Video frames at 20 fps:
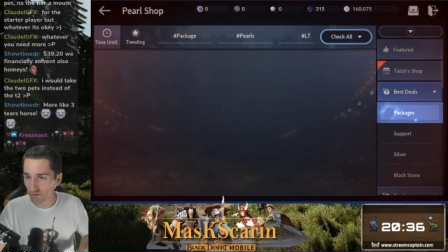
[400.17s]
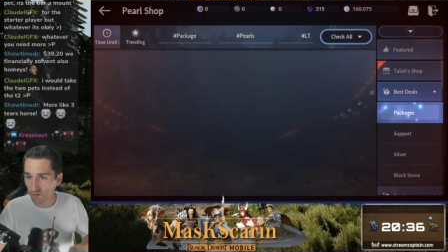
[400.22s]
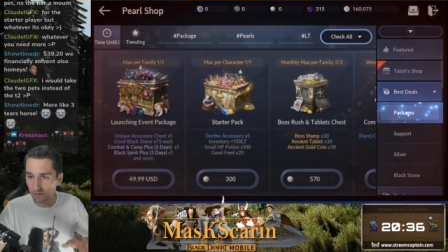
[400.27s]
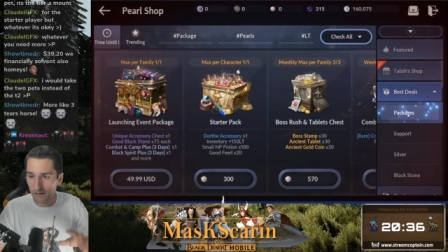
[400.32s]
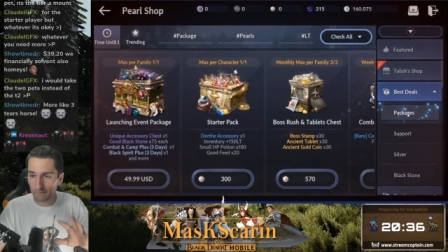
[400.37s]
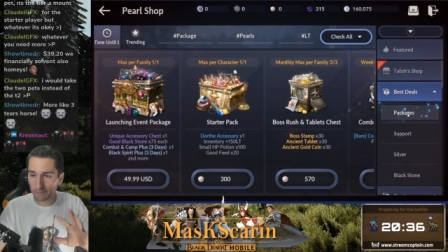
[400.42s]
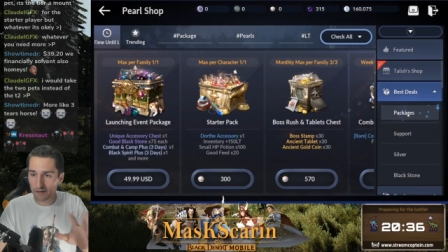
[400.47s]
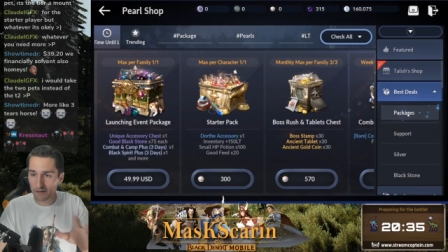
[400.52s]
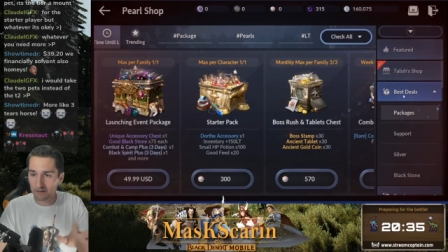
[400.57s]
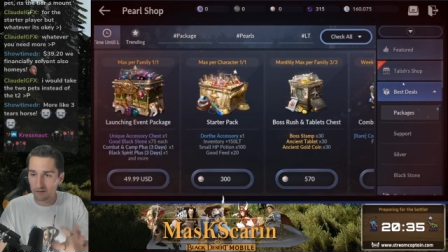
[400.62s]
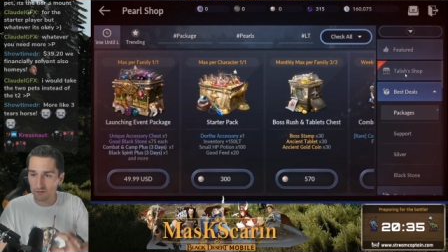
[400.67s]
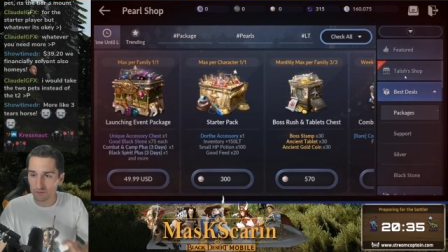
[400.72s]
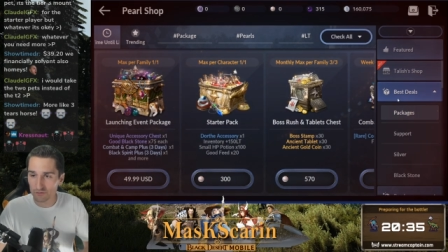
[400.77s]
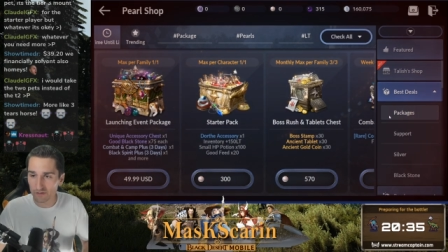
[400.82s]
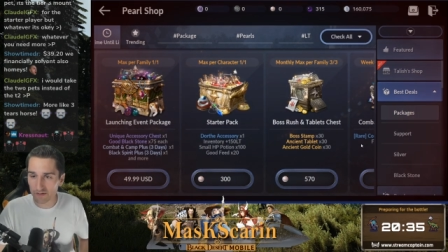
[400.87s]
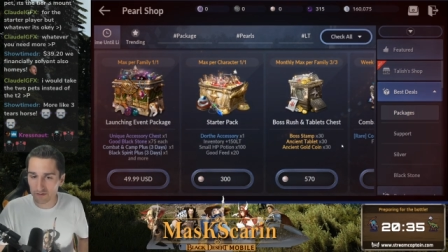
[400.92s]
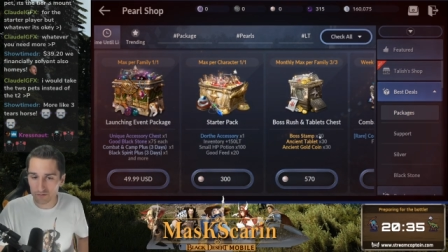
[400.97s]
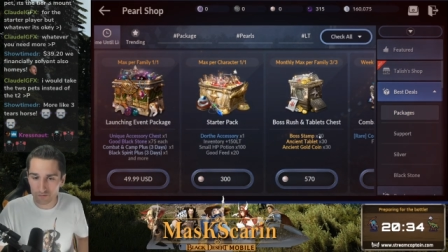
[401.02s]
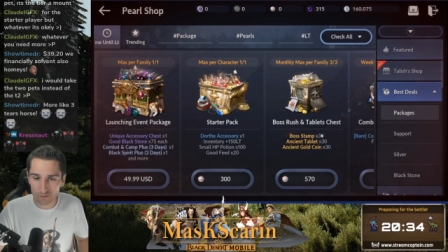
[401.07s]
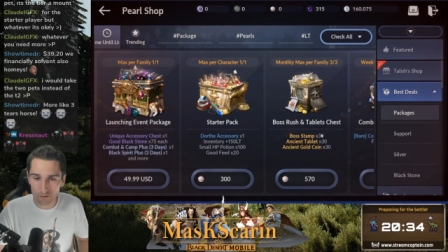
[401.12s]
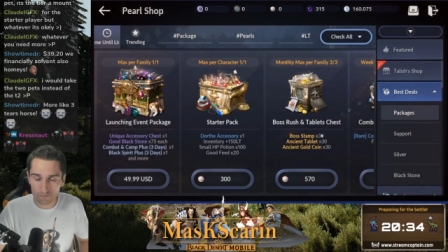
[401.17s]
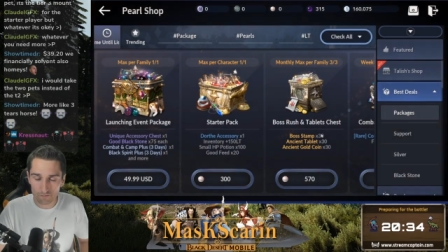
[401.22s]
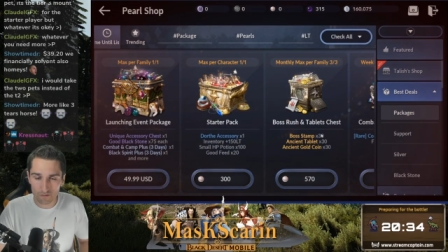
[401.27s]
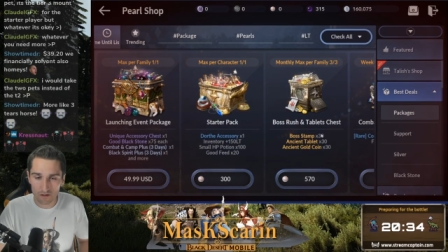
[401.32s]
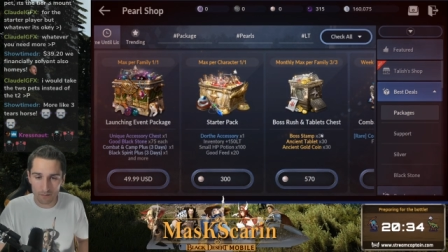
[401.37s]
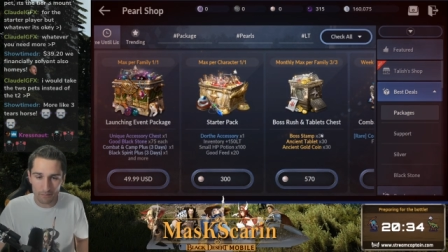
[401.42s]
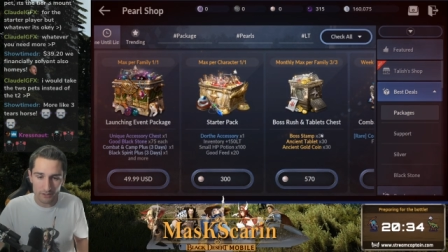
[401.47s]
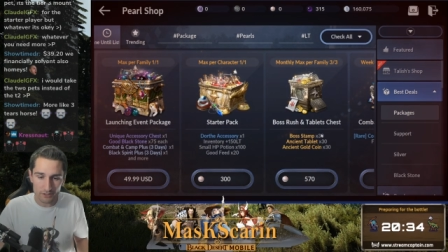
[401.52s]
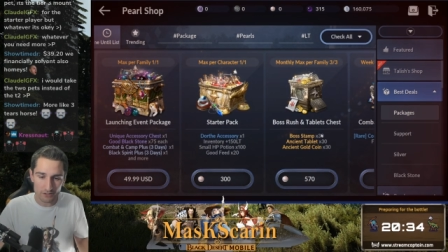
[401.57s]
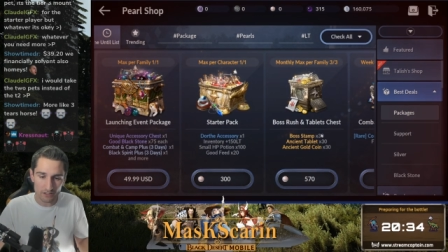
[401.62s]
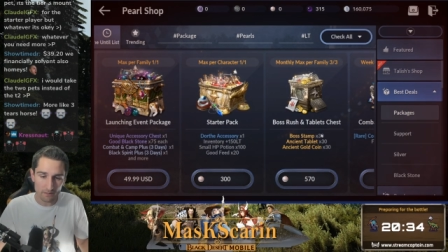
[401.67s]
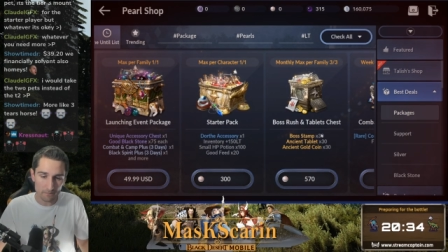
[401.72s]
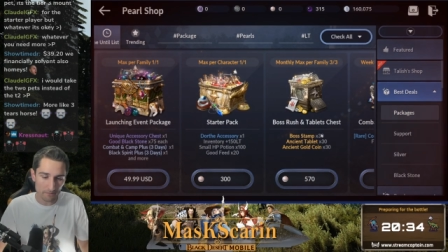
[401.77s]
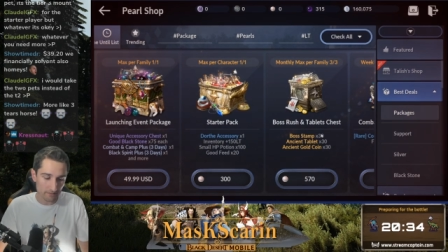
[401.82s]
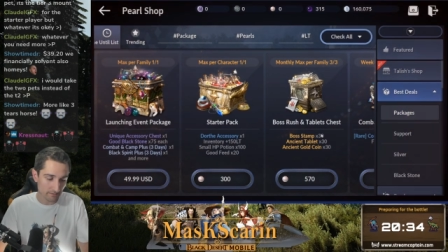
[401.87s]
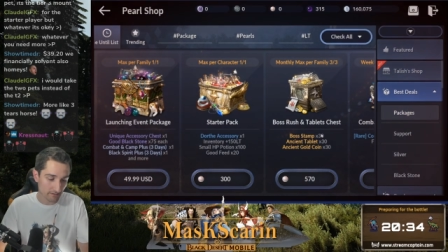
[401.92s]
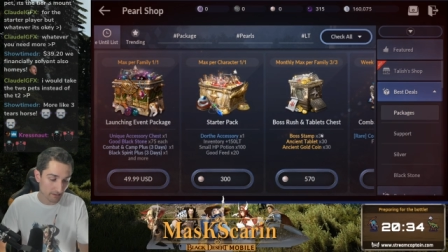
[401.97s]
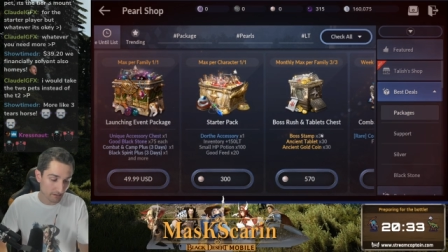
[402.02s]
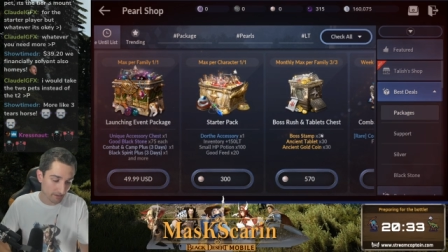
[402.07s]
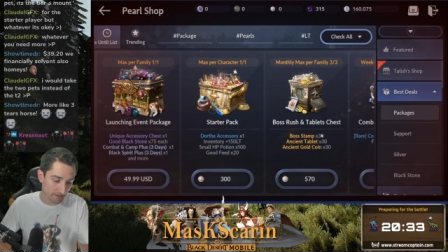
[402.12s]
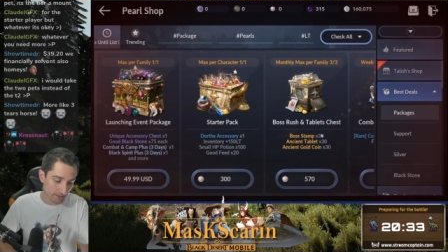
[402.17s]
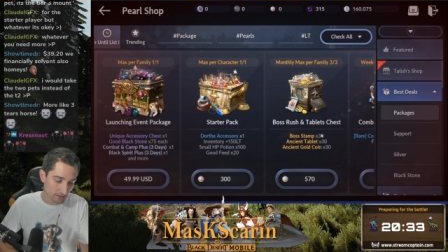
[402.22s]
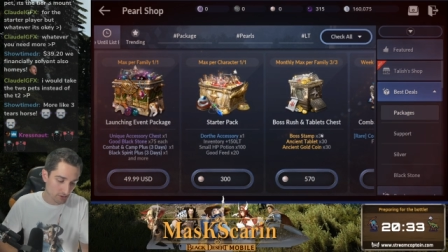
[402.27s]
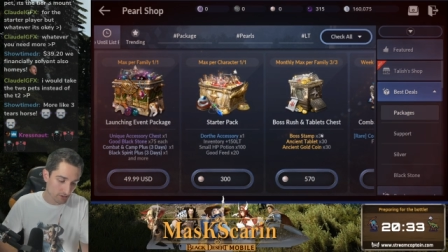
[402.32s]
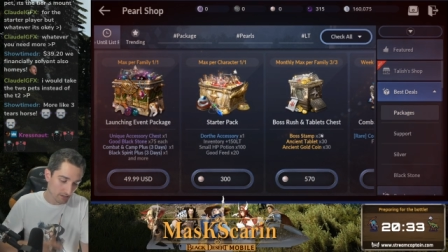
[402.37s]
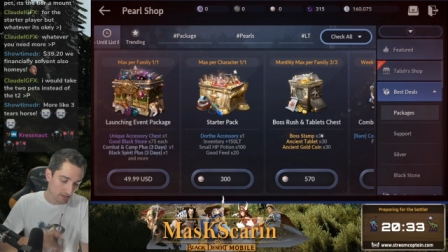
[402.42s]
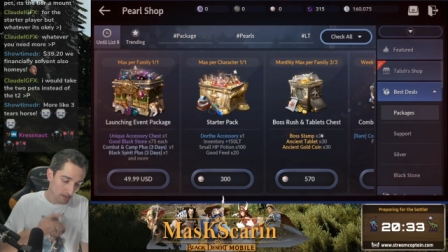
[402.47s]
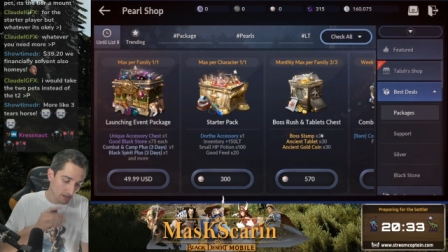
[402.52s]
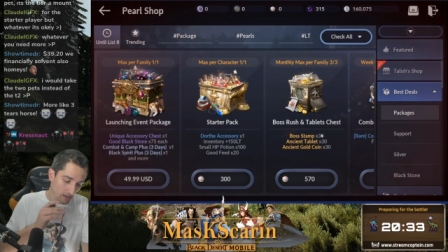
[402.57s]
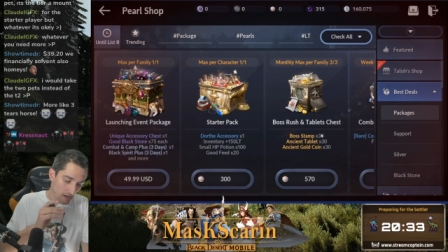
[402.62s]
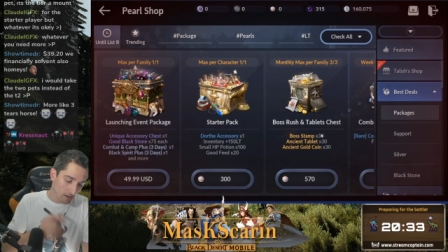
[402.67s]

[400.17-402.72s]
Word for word: You know what? I'm not going to try to surf around my shop because it's glitched.